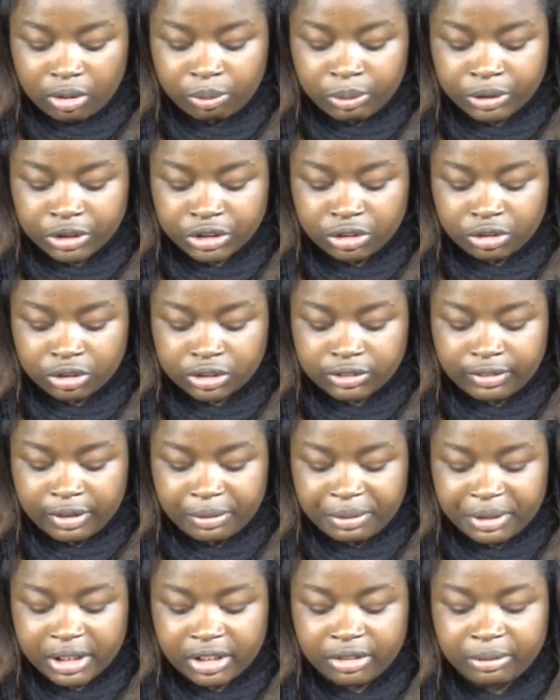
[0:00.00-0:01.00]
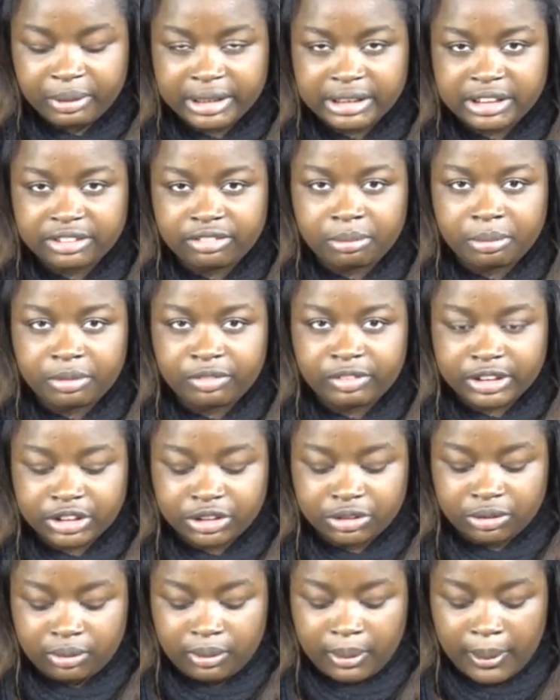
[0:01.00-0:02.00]
which looked very creative and
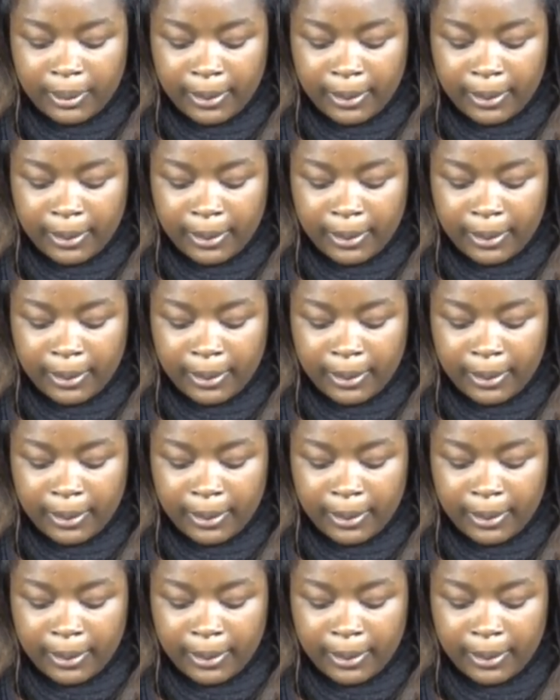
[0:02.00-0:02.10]
professional.